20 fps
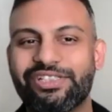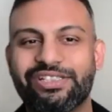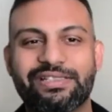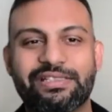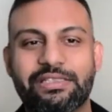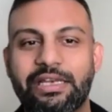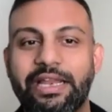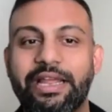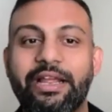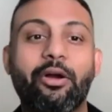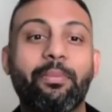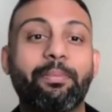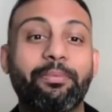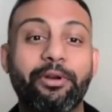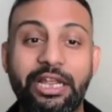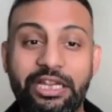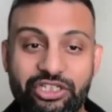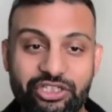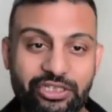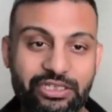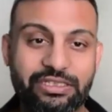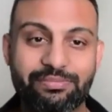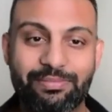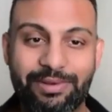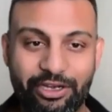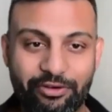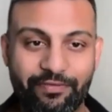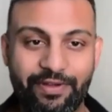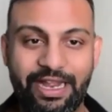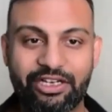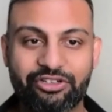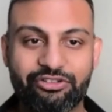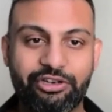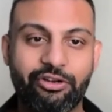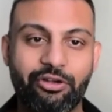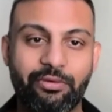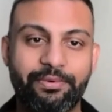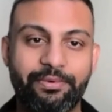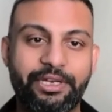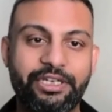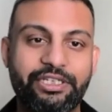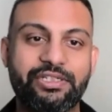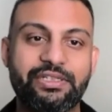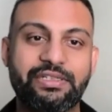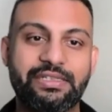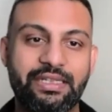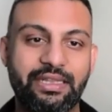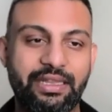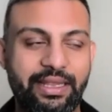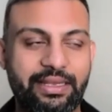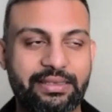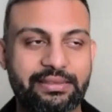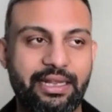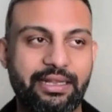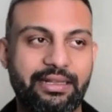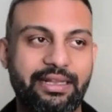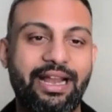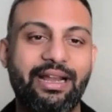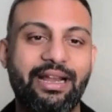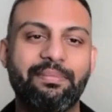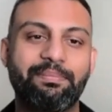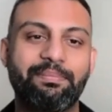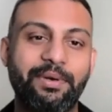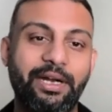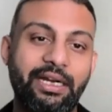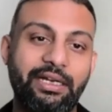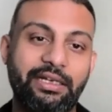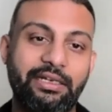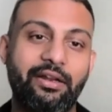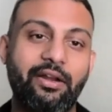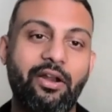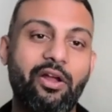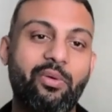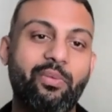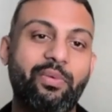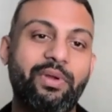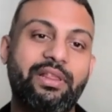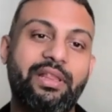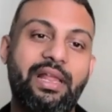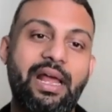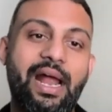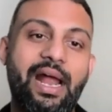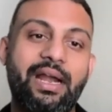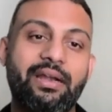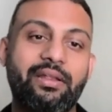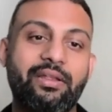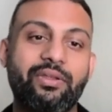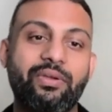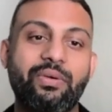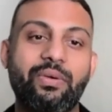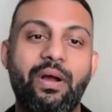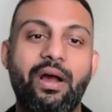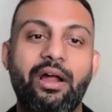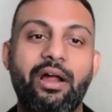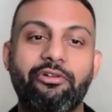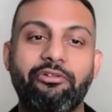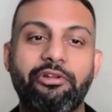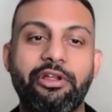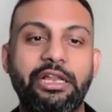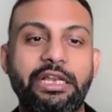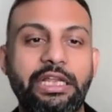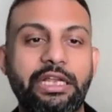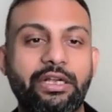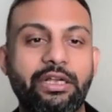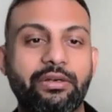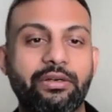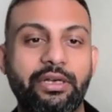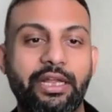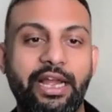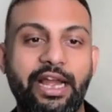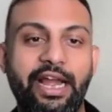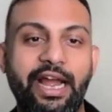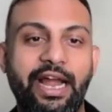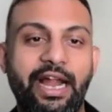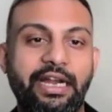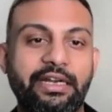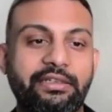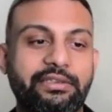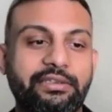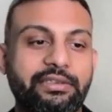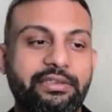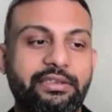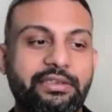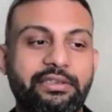just like operations, manufacturing operations and things like that, but along with that you are really good at